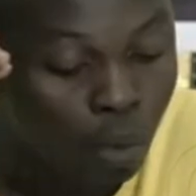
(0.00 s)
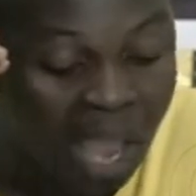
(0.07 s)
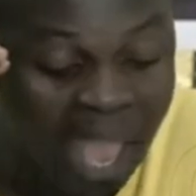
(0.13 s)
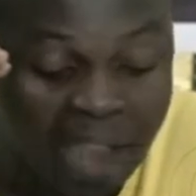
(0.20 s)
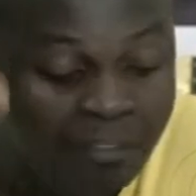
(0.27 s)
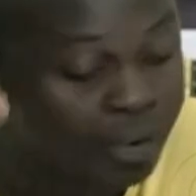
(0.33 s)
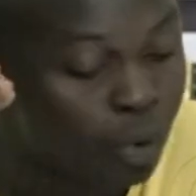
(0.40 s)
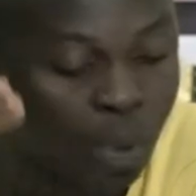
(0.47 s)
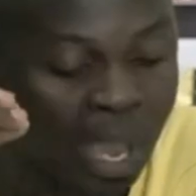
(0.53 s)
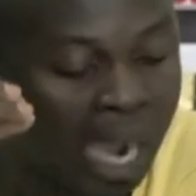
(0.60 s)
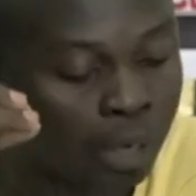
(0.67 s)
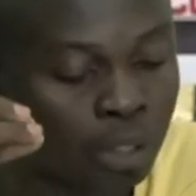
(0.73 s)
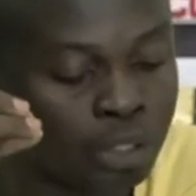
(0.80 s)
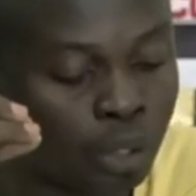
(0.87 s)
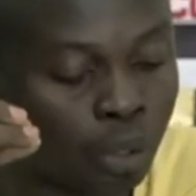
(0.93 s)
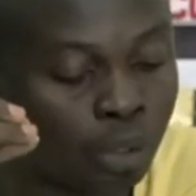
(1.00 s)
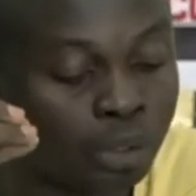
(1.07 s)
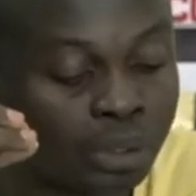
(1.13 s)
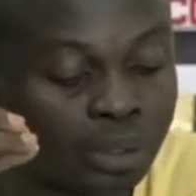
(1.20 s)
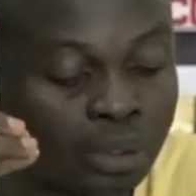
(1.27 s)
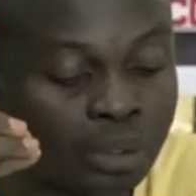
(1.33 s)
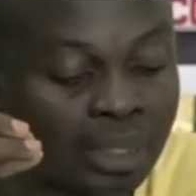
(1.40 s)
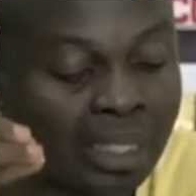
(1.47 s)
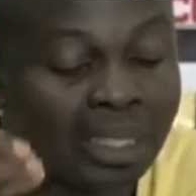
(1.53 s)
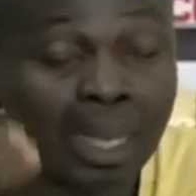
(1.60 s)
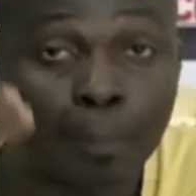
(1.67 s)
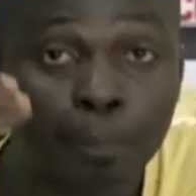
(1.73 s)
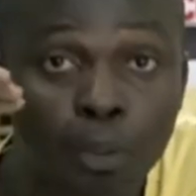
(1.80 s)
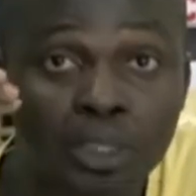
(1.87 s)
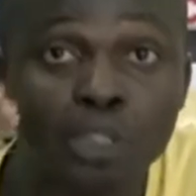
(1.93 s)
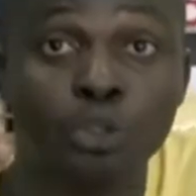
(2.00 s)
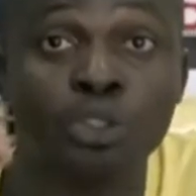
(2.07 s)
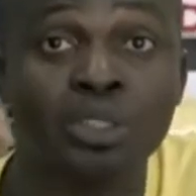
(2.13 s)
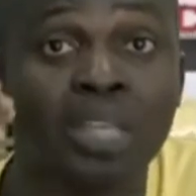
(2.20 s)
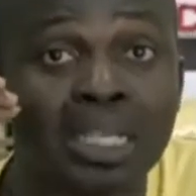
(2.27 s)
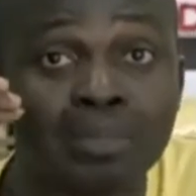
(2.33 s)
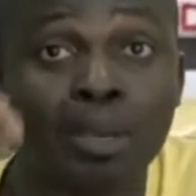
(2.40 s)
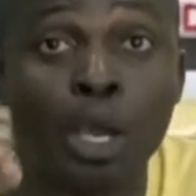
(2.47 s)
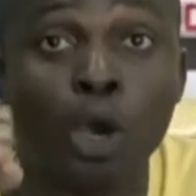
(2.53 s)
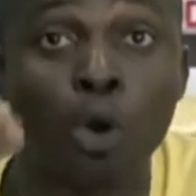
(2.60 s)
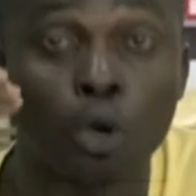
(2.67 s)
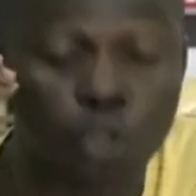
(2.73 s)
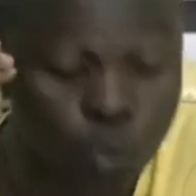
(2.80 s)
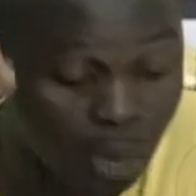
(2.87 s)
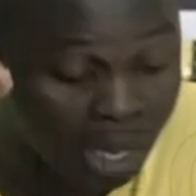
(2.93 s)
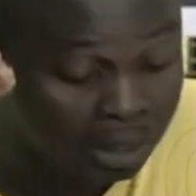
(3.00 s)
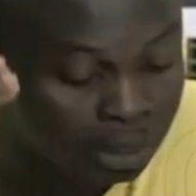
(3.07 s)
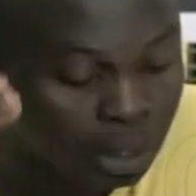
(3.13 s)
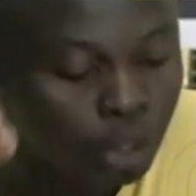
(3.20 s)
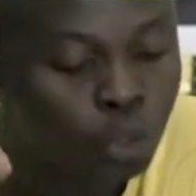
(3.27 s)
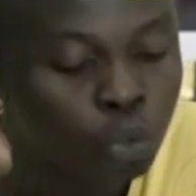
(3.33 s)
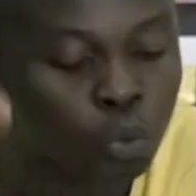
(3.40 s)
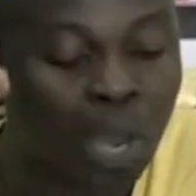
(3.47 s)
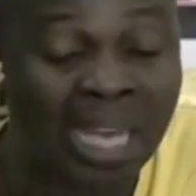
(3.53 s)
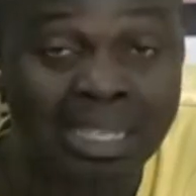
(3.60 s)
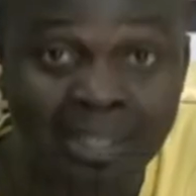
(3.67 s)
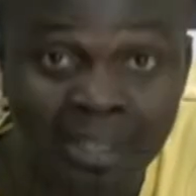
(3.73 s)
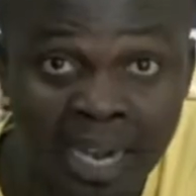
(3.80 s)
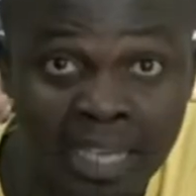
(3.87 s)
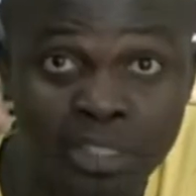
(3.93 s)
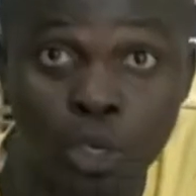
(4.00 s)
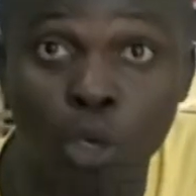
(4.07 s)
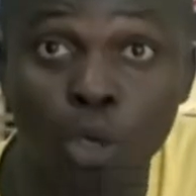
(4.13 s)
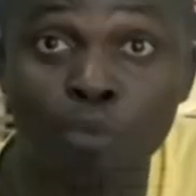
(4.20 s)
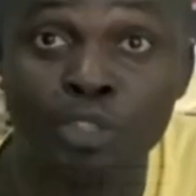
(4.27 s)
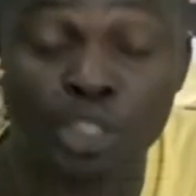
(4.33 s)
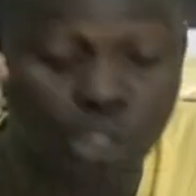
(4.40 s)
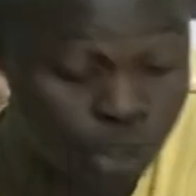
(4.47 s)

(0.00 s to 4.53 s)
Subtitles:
everywhere across the country. That protest should start by August 1 to address all of these